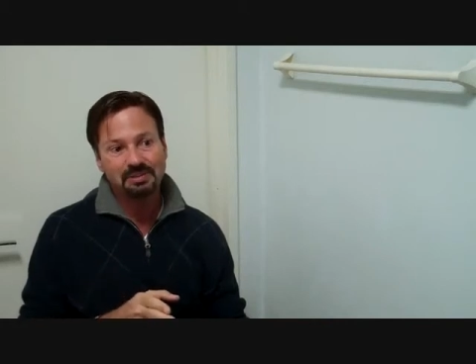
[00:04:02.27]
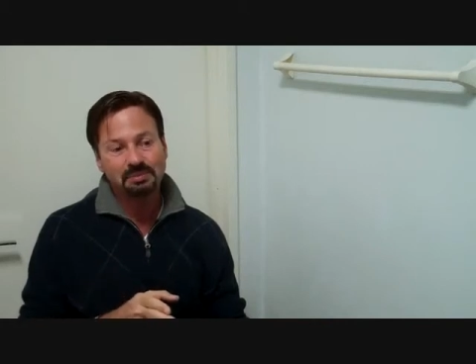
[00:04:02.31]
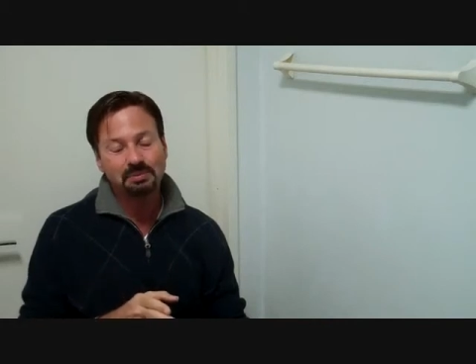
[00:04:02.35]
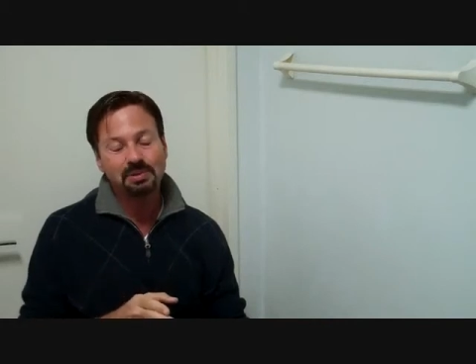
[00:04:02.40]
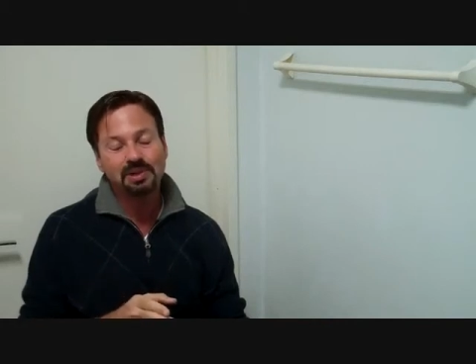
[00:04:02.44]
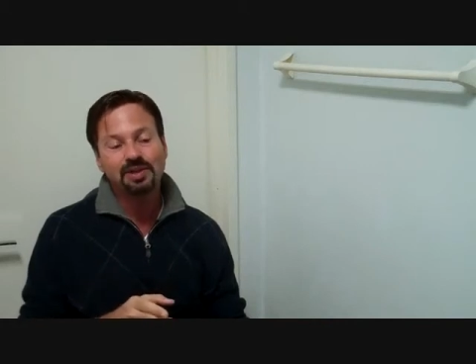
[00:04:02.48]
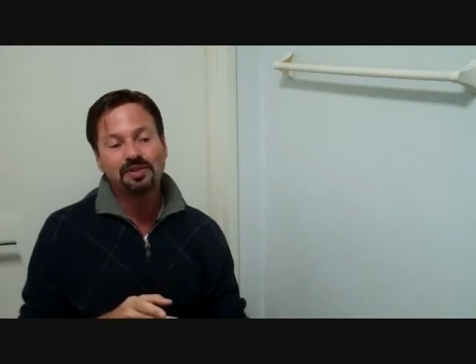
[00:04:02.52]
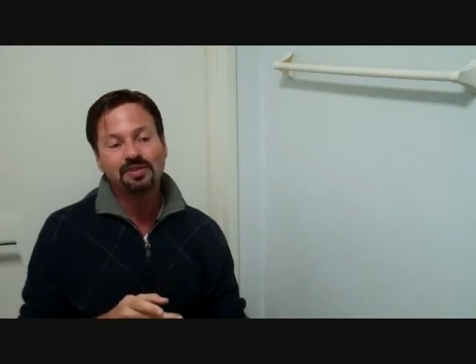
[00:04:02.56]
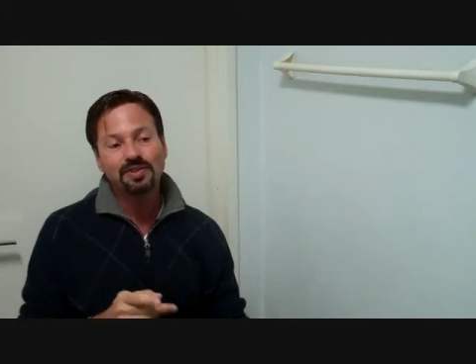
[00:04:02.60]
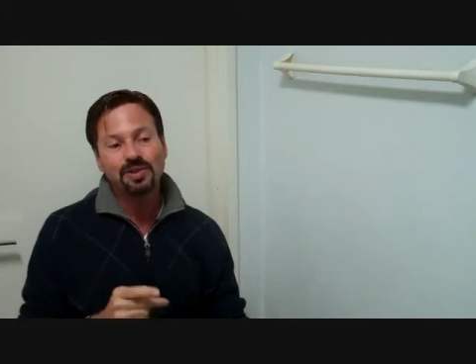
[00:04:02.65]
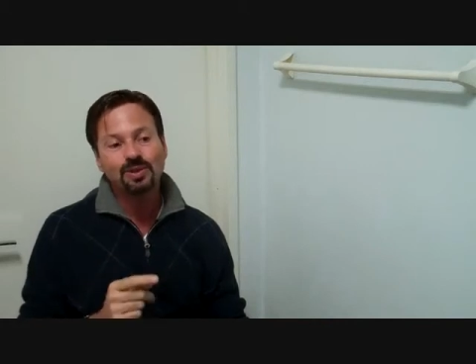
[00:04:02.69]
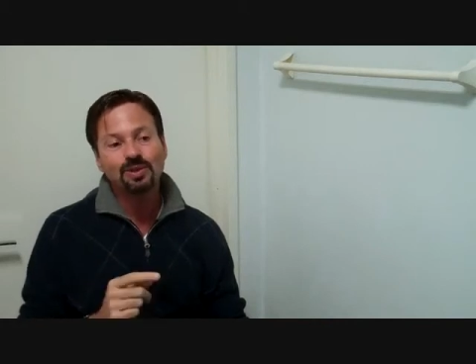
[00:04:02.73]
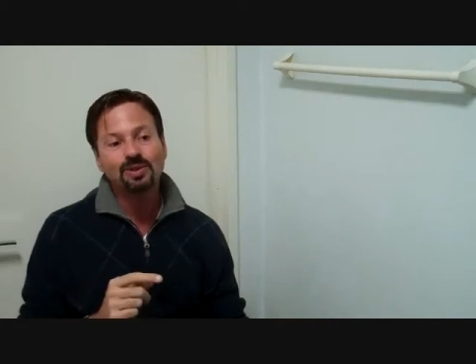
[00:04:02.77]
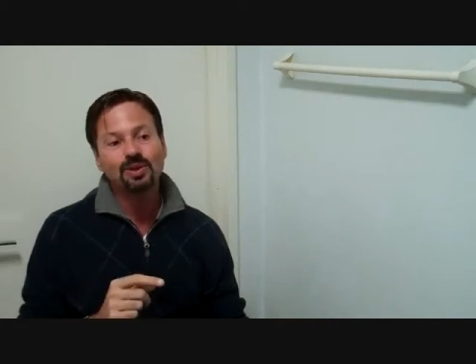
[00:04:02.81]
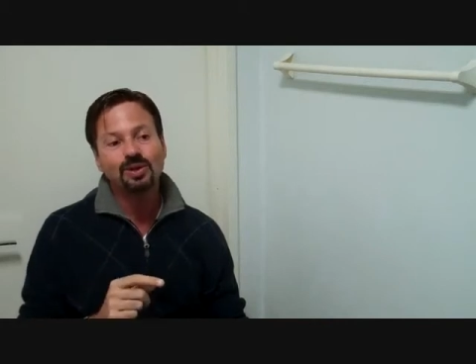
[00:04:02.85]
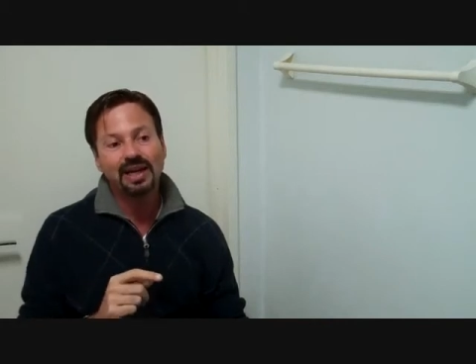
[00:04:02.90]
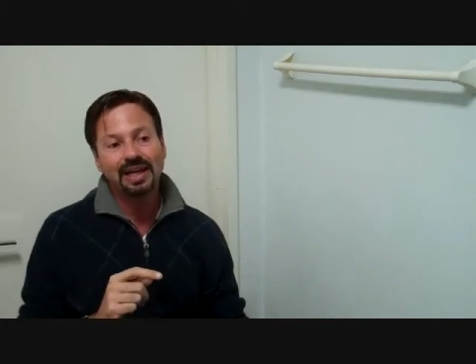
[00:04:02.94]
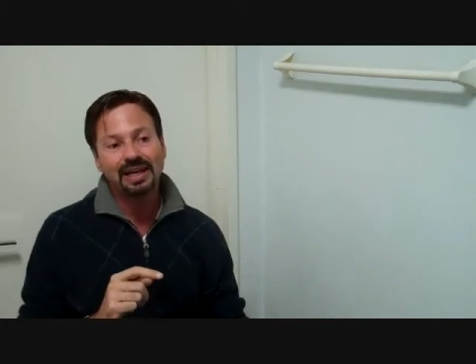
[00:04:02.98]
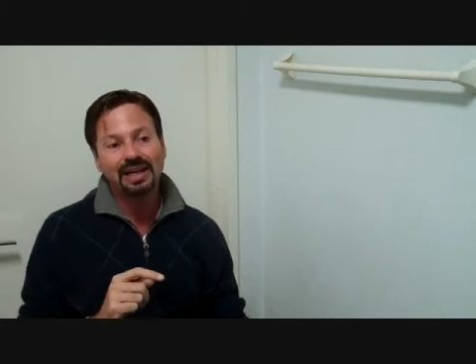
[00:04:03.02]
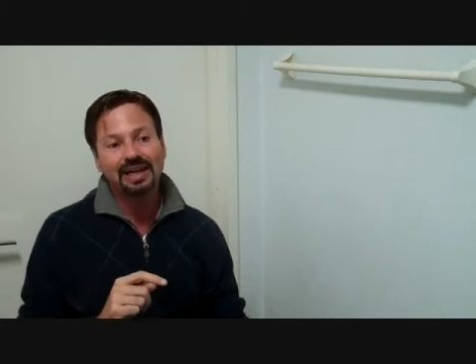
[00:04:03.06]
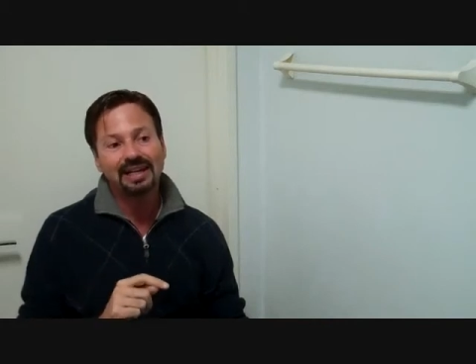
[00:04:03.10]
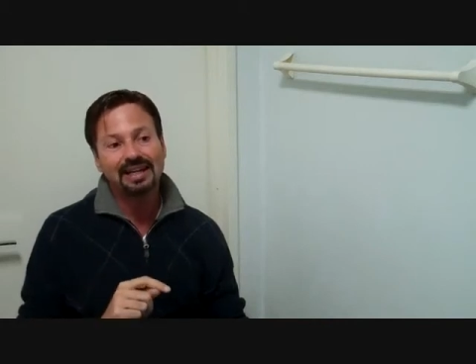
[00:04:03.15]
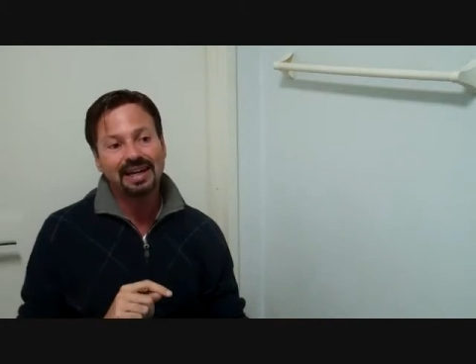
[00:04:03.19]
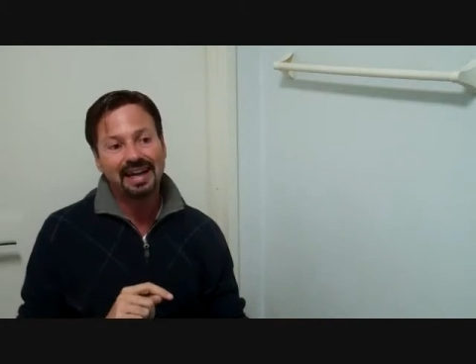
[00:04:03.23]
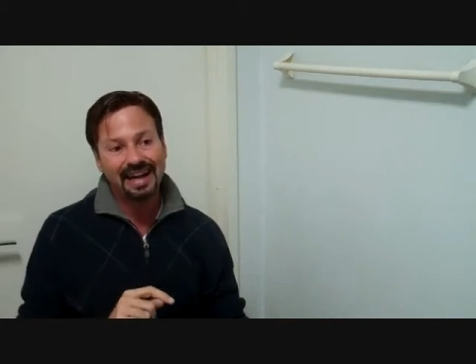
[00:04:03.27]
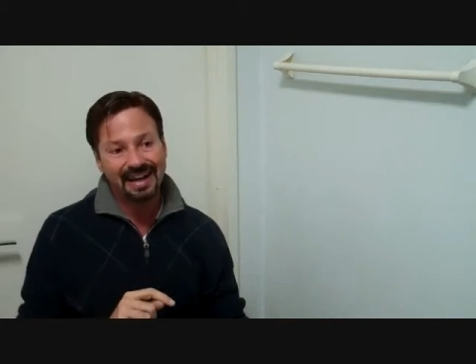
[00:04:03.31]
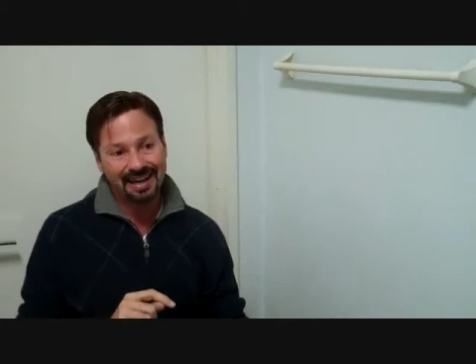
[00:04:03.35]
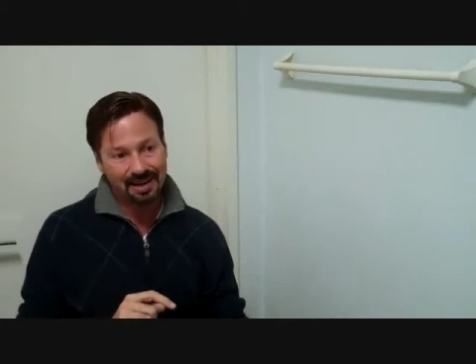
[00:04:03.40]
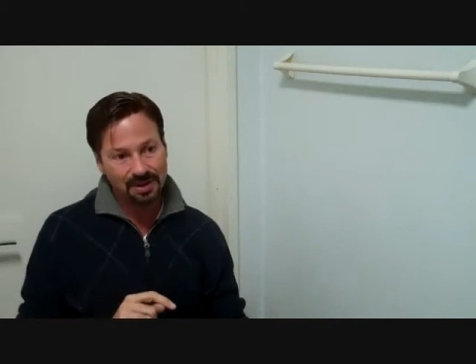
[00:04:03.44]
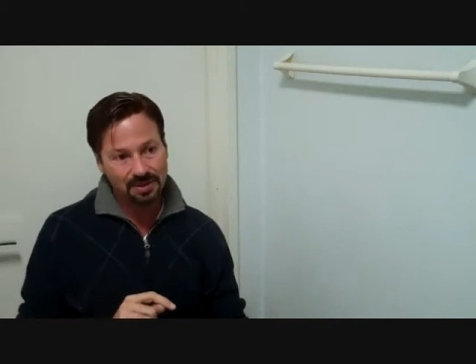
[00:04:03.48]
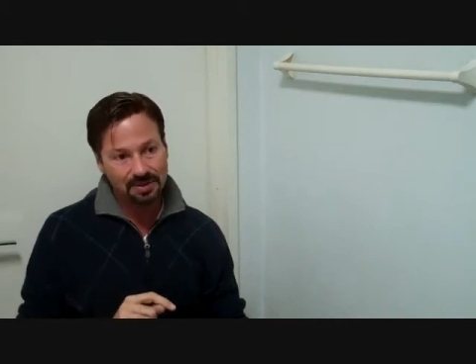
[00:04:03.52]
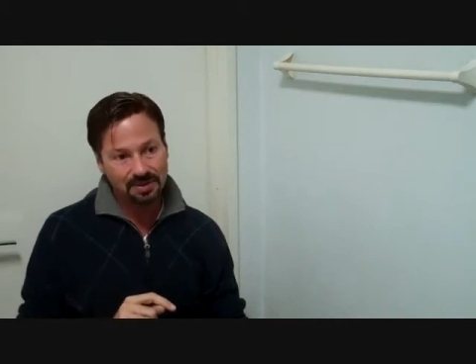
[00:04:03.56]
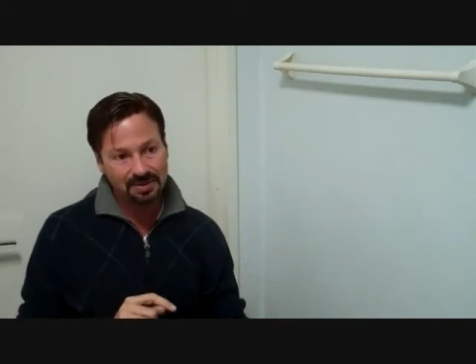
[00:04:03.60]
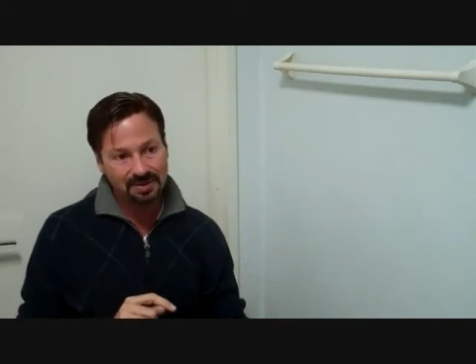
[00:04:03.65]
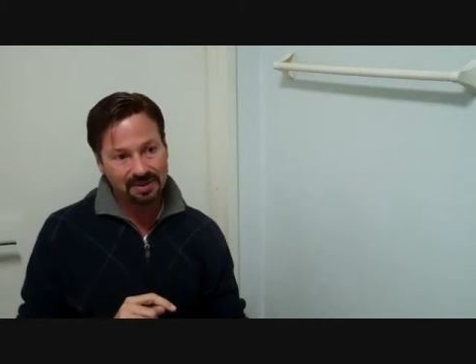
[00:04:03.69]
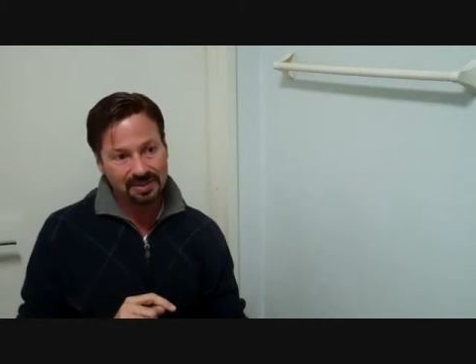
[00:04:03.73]
but if you look at it
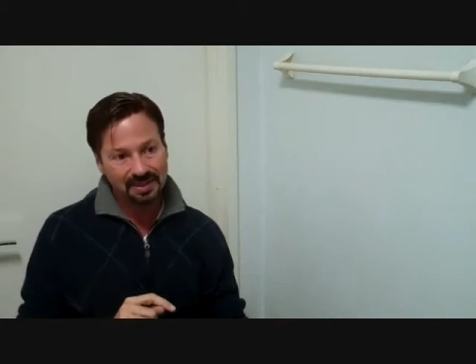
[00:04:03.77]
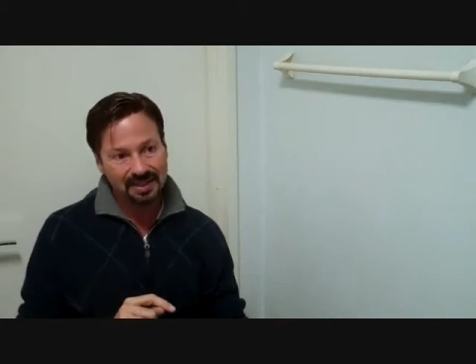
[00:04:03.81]
now,